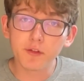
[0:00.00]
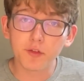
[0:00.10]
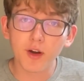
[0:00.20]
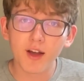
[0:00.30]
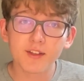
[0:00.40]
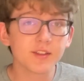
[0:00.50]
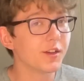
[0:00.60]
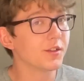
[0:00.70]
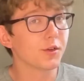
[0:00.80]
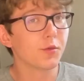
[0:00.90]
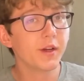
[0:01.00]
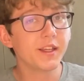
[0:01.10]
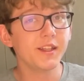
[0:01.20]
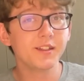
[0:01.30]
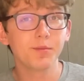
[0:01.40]
for us, there's a
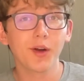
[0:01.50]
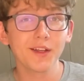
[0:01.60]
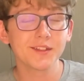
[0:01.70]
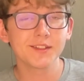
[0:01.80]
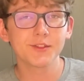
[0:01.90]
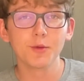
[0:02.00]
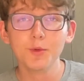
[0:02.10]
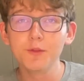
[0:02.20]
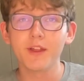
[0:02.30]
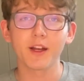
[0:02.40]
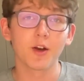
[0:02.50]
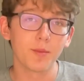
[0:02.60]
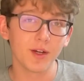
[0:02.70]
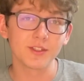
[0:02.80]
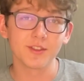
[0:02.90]
quick and easy process to remove that
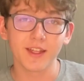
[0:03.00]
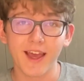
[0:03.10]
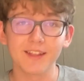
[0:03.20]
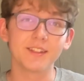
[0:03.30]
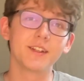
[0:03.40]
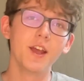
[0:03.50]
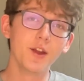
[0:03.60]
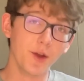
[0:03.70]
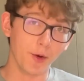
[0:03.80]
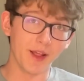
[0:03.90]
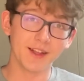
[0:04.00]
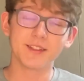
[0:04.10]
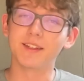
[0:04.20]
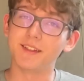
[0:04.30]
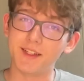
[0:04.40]
carboxylic acid, known
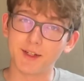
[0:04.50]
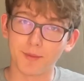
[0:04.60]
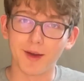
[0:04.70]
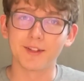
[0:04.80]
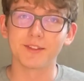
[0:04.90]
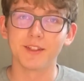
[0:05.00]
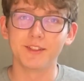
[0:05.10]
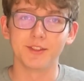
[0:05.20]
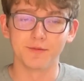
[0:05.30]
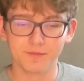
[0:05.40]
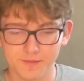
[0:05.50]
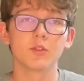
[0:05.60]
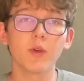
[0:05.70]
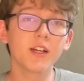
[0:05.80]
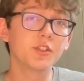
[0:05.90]
as decarboxylation.
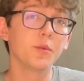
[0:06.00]
So actually